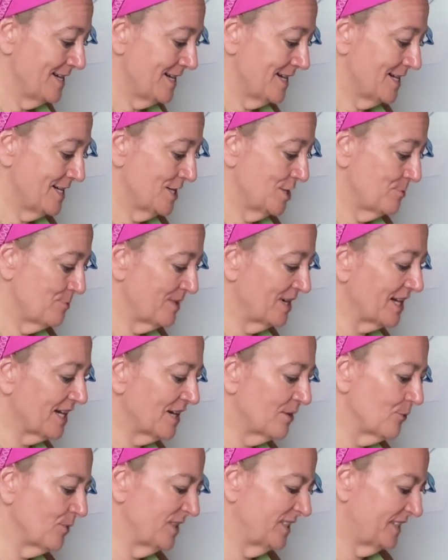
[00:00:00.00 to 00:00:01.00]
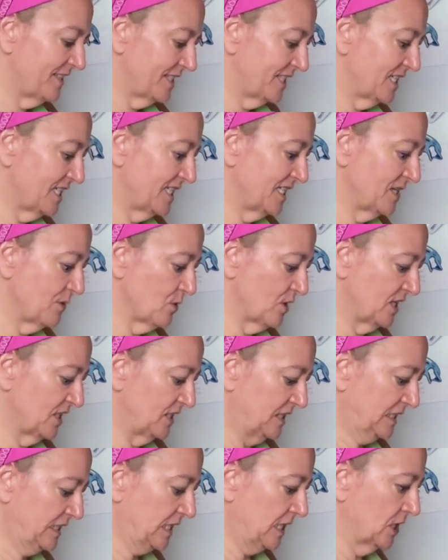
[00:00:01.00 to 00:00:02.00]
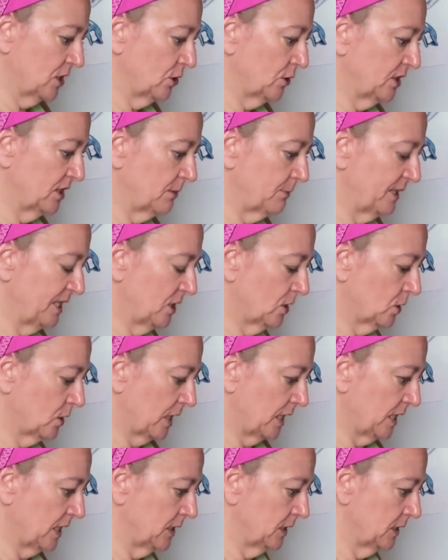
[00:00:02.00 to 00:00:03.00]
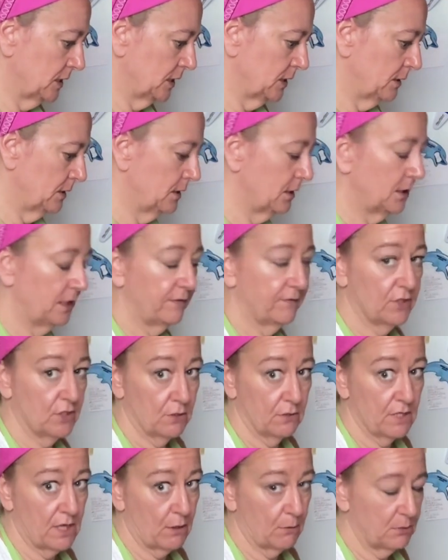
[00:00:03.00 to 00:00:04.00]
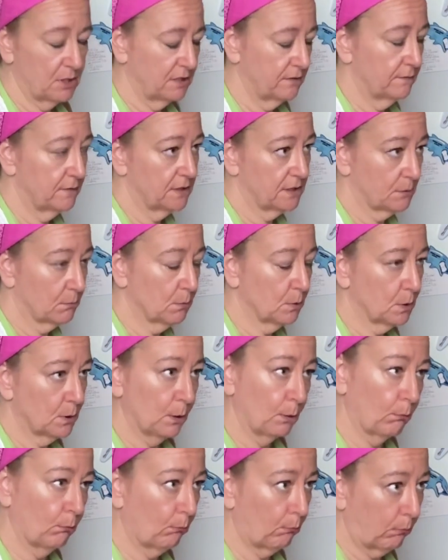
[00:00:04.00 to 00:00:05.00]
But I gotta rinse it anyway, so it'll be okay. Even though that'd be even simpler.